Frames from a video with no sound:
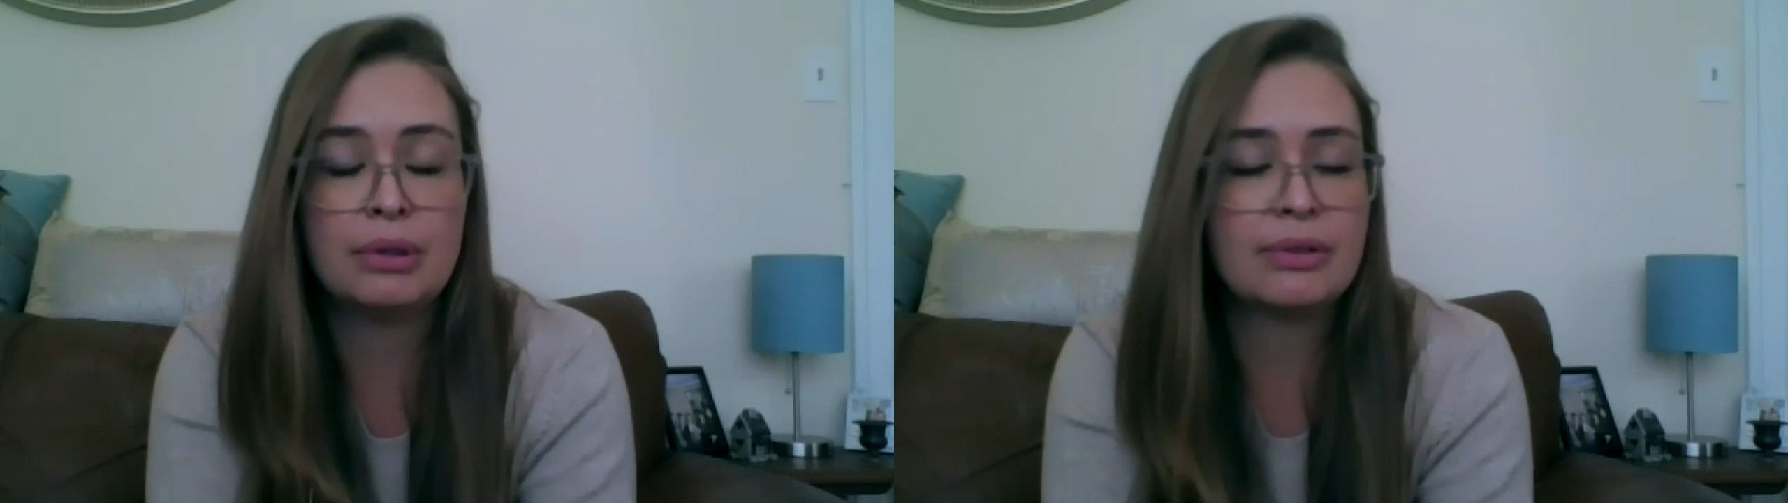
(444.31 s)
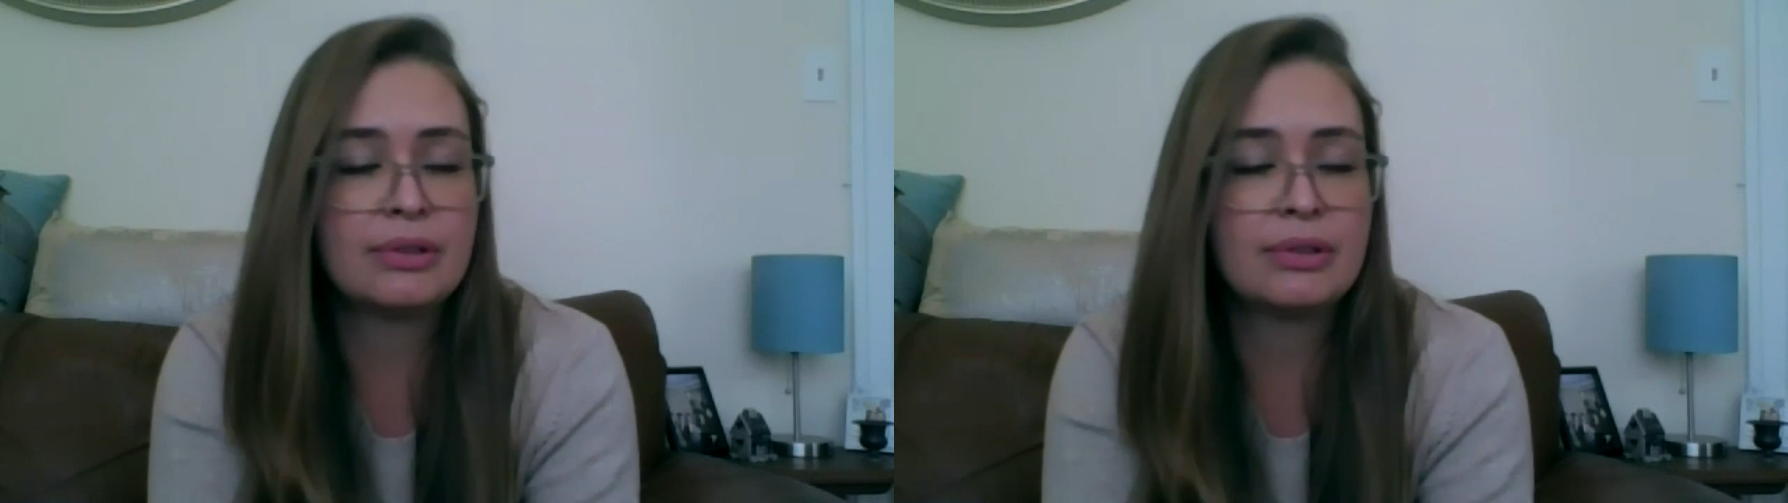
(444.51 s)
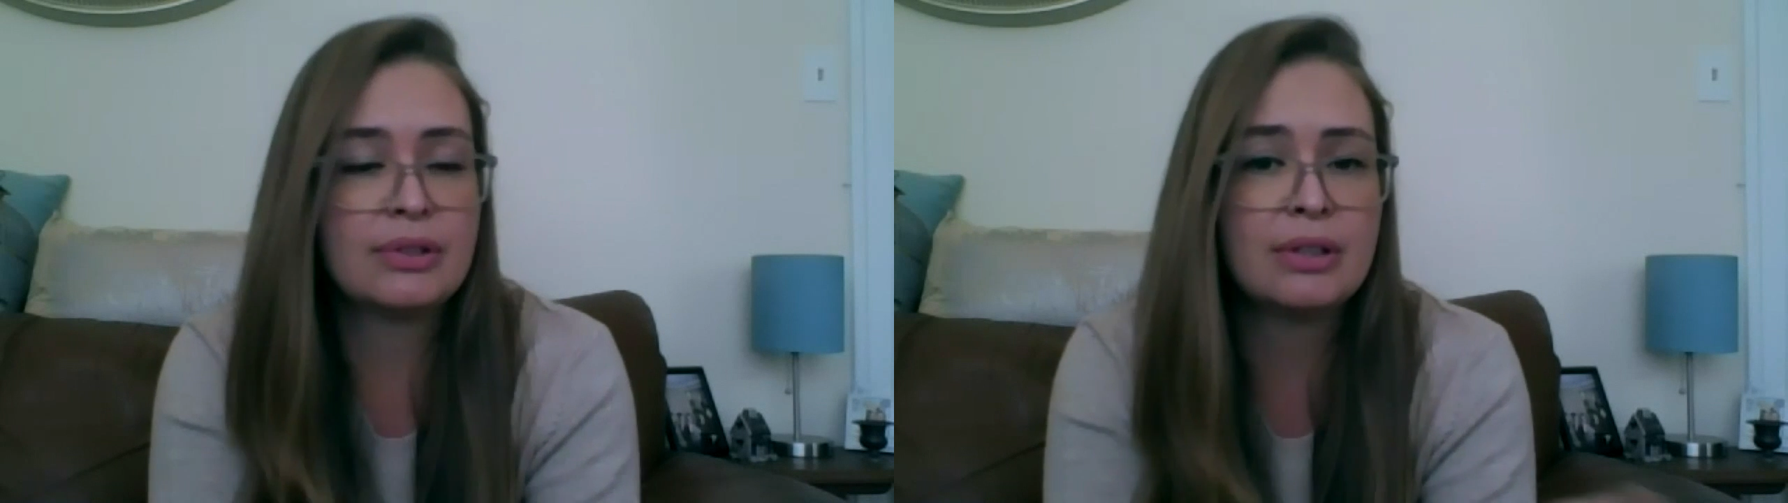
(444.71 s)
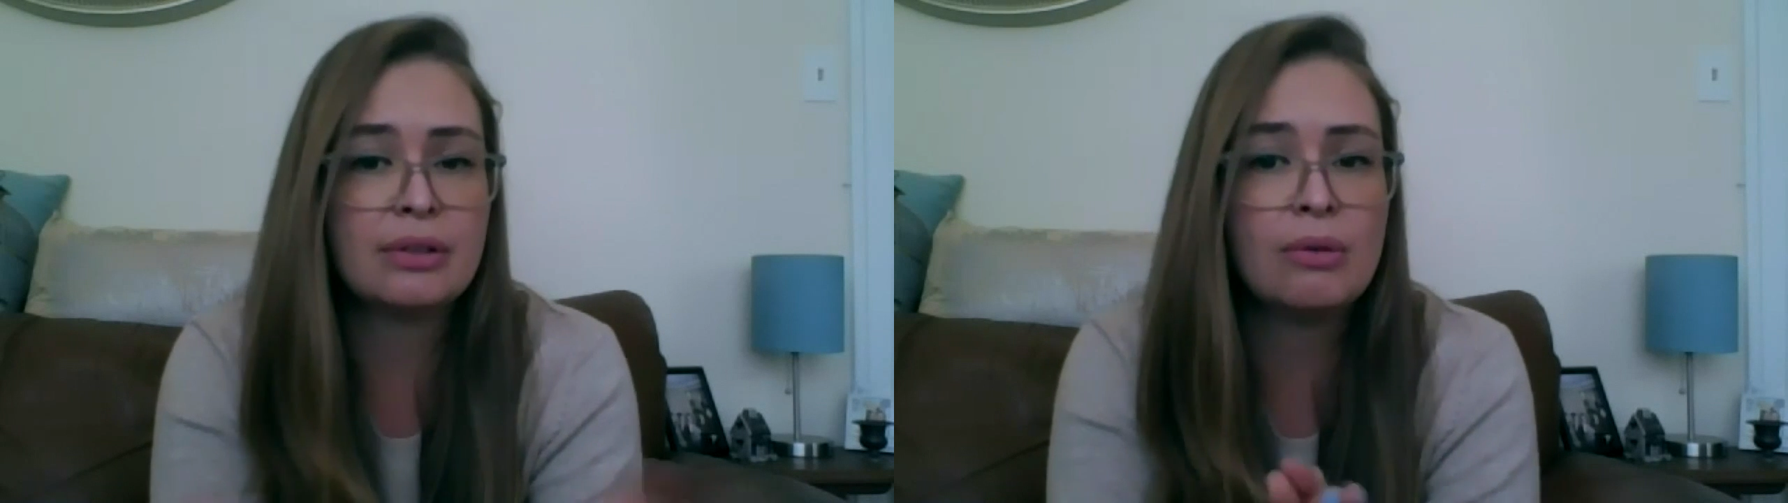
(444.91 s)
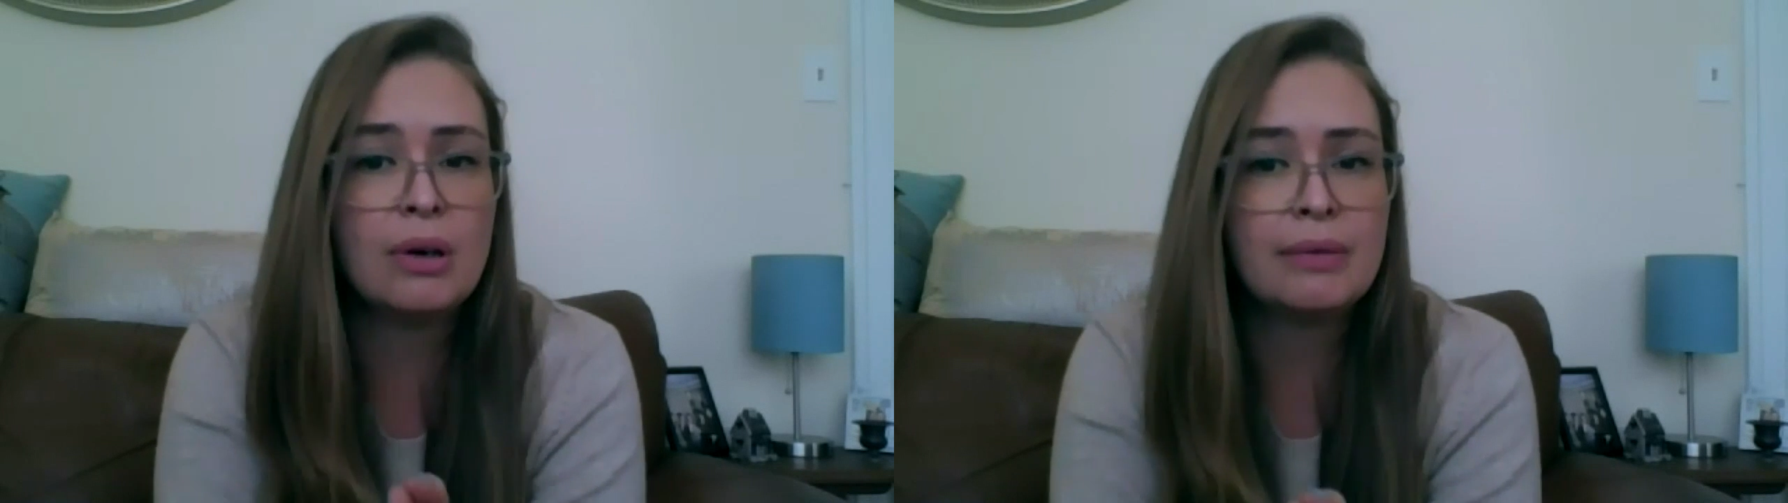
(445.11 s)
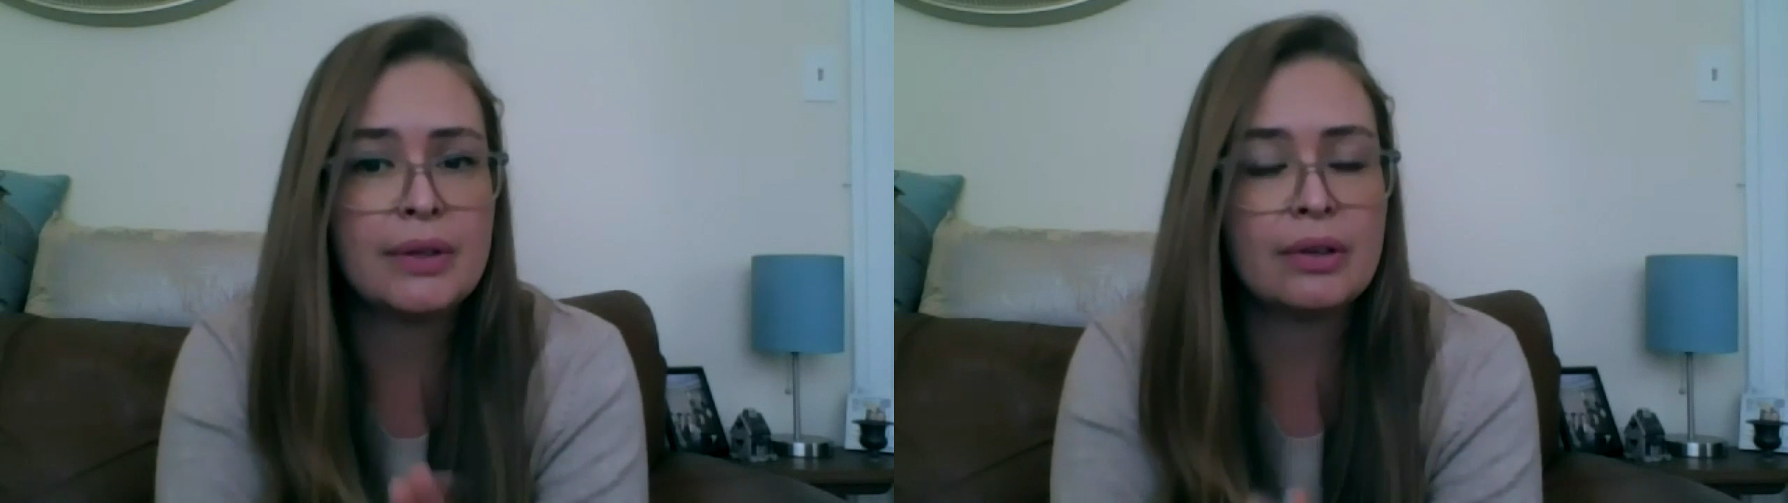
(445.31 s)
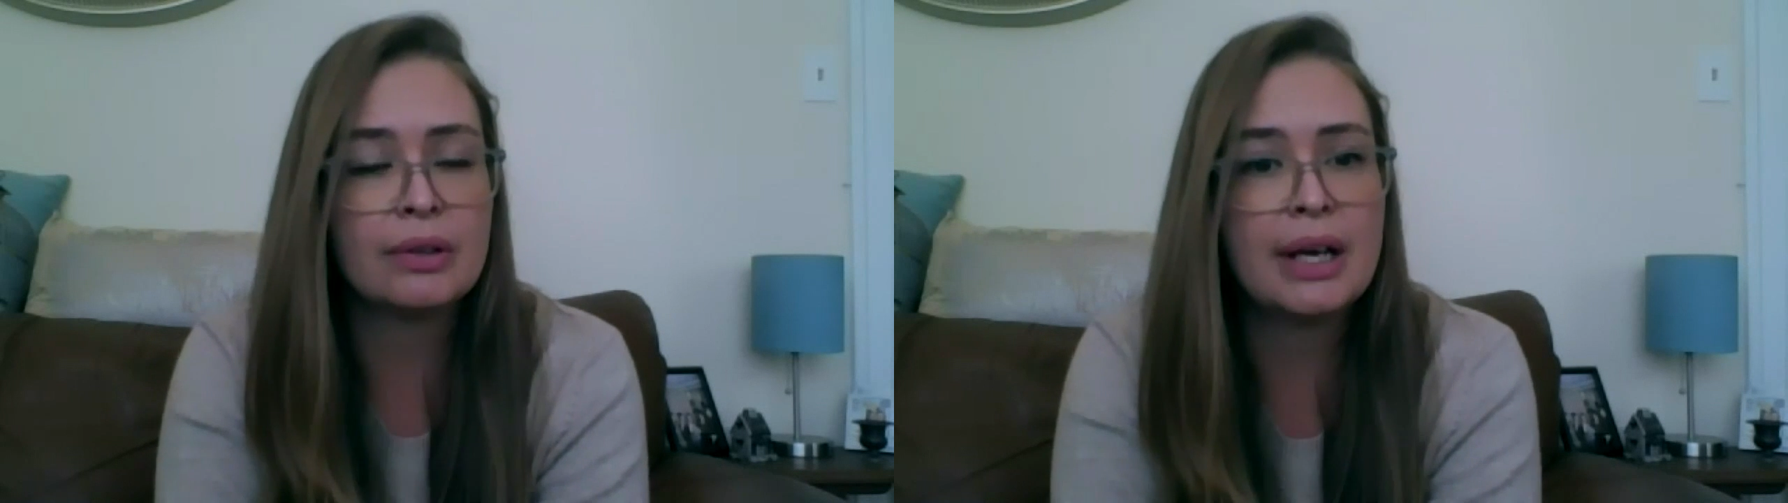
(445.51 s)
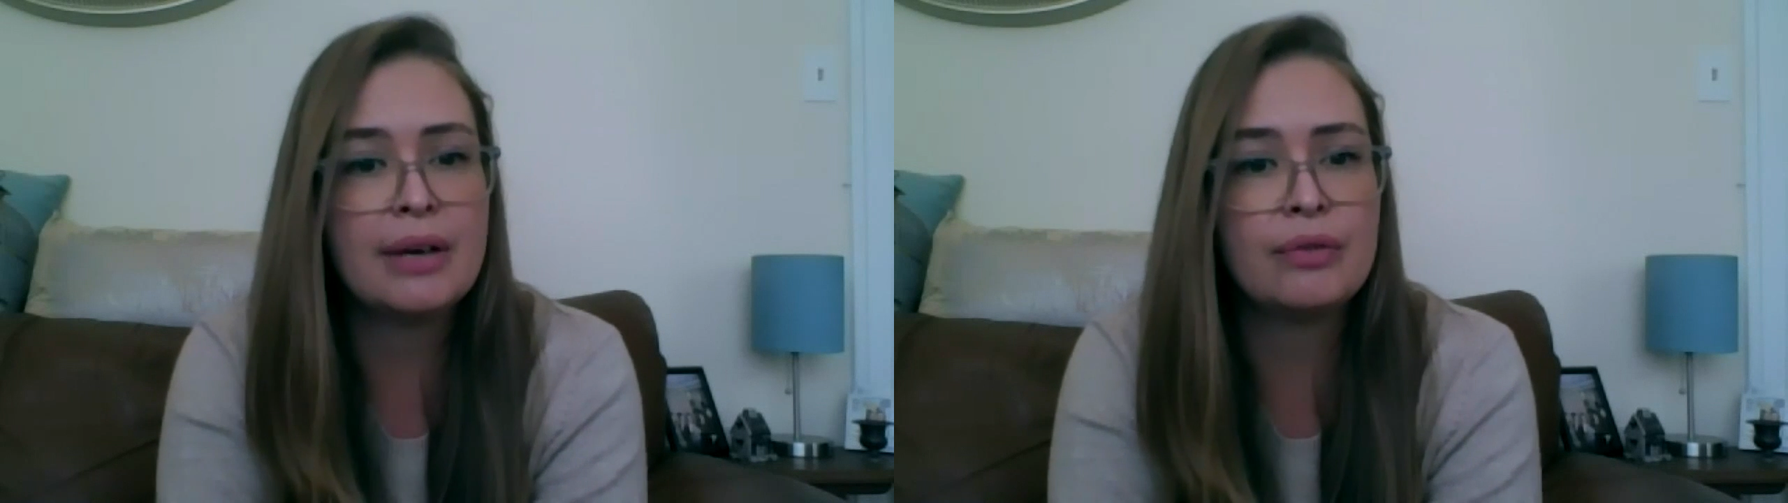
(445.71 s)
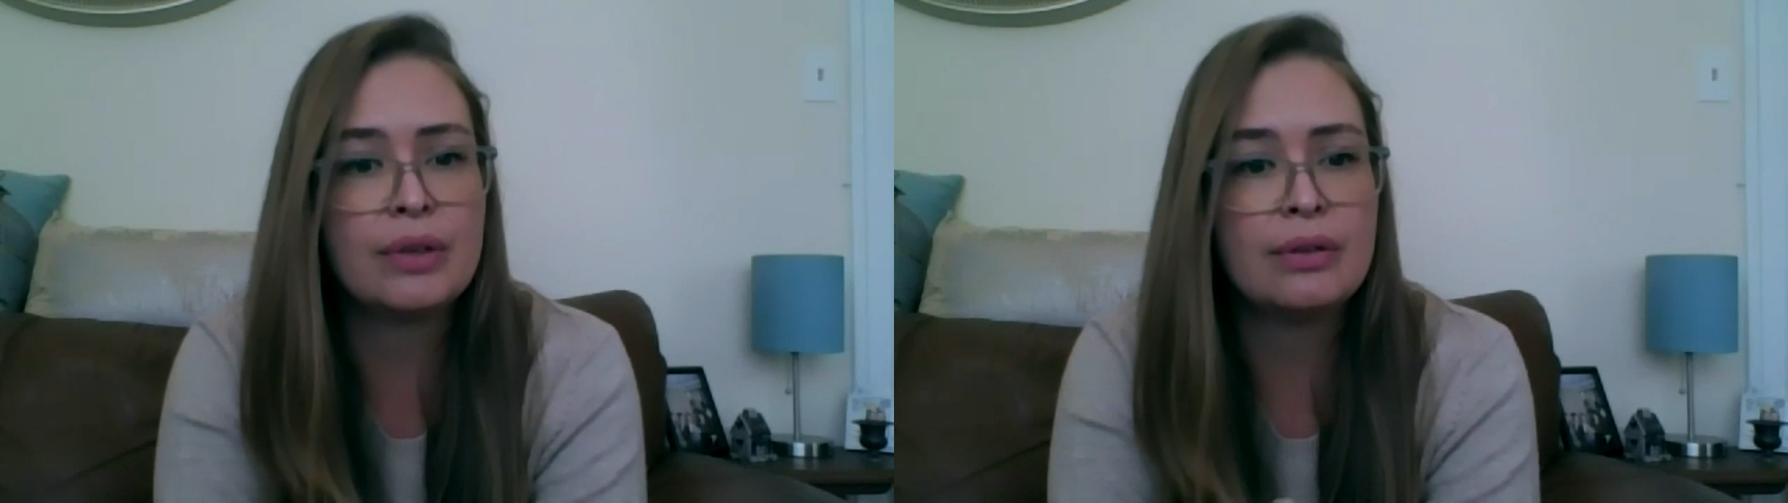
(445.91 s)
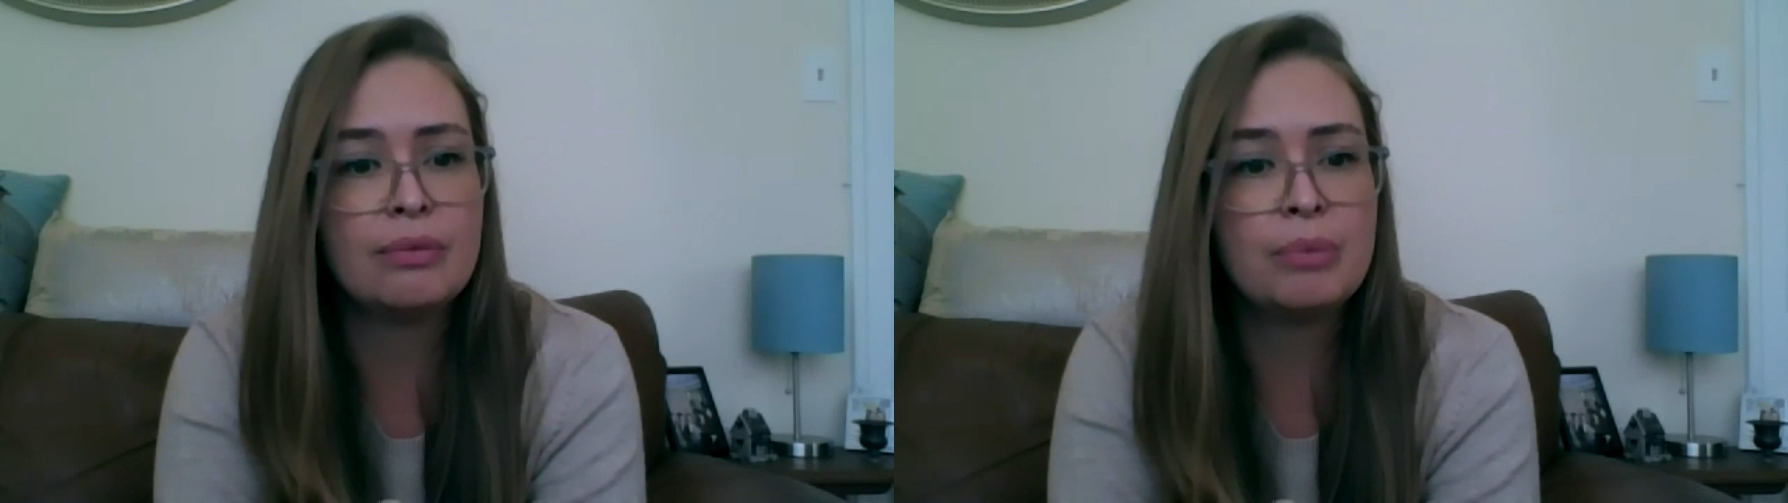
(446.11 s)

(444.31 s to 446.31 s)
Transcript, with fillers: still go on with your life and